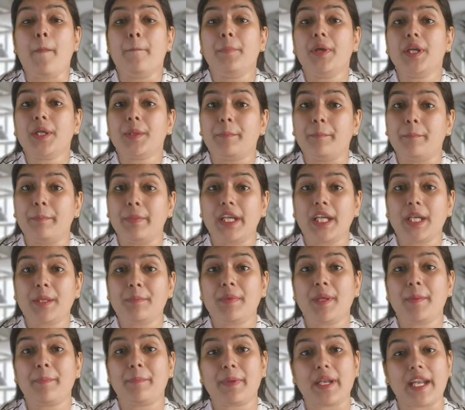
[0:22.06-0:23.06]
but made
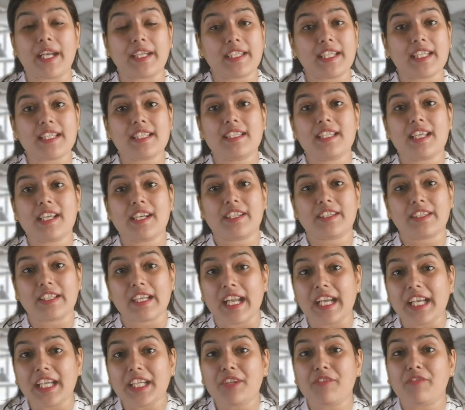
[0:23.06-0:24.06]
me practice the
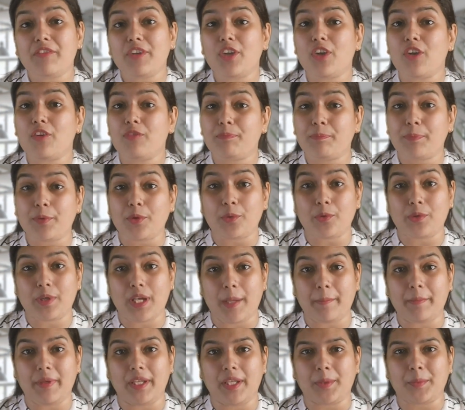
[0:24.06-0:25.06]
right way of
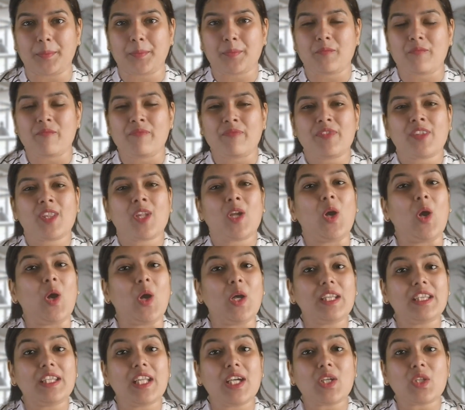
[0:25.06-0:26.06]
programming.
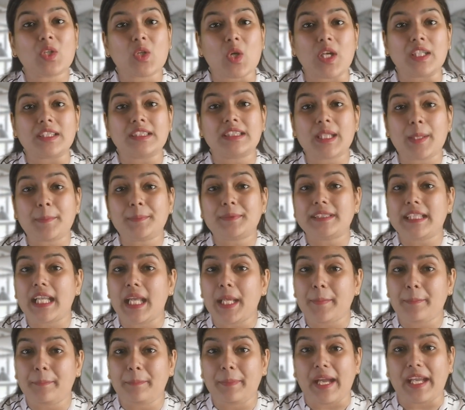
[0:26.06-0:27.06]
All the concepts
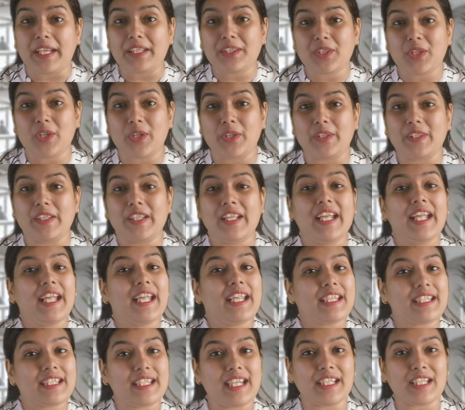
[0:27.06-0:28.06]
like Python,
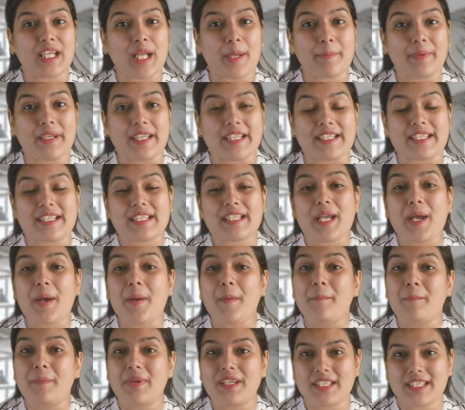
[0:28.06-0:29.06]
database,
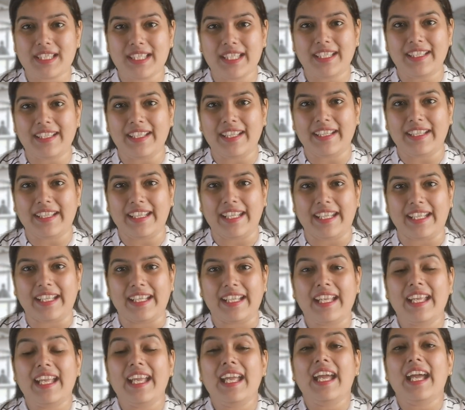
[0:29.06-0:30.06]
machine
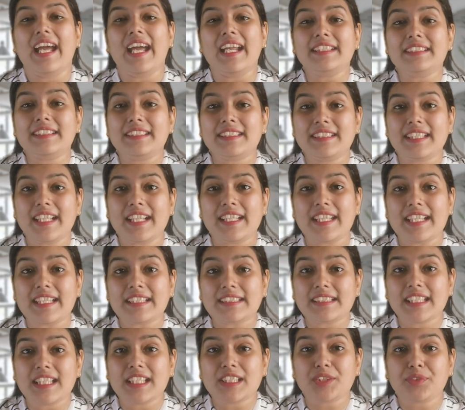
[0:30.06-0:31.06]
learning, and
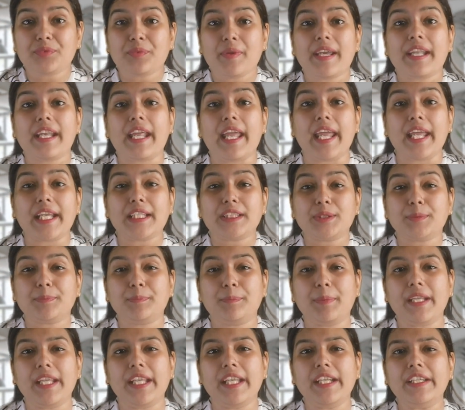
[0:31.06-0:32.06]
statistics were
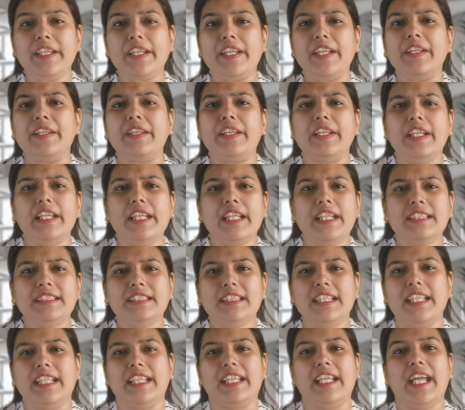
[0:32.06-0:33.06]
explained in
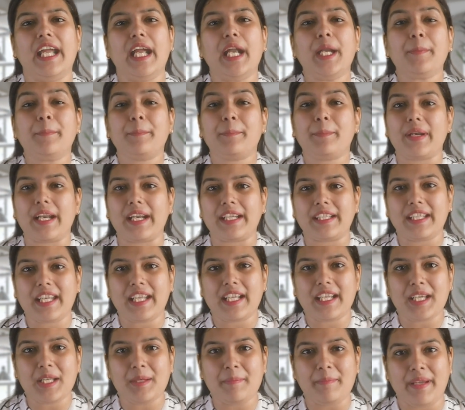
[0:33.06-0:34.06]
easy and
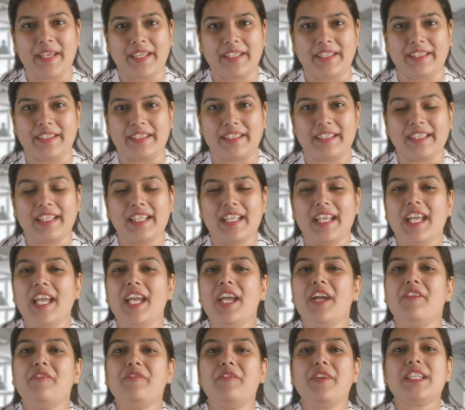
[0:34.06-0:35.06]
practical manner,
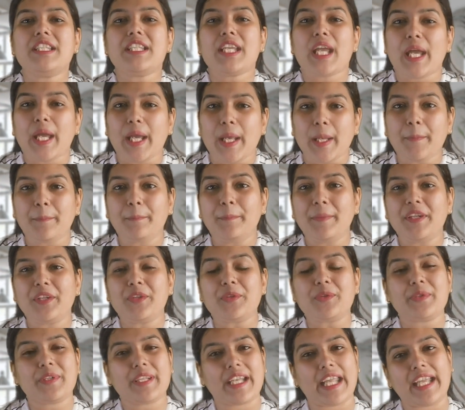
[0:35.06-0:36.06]
which helped me
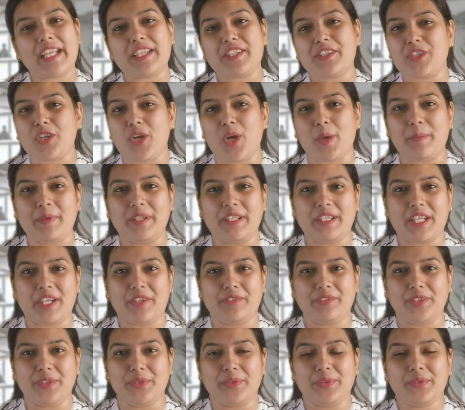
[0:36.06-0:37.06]
to crack job
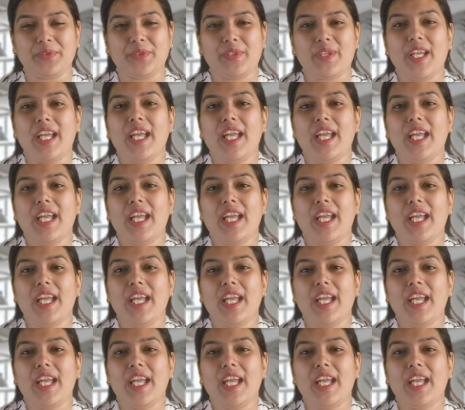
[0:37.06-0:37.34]
interview.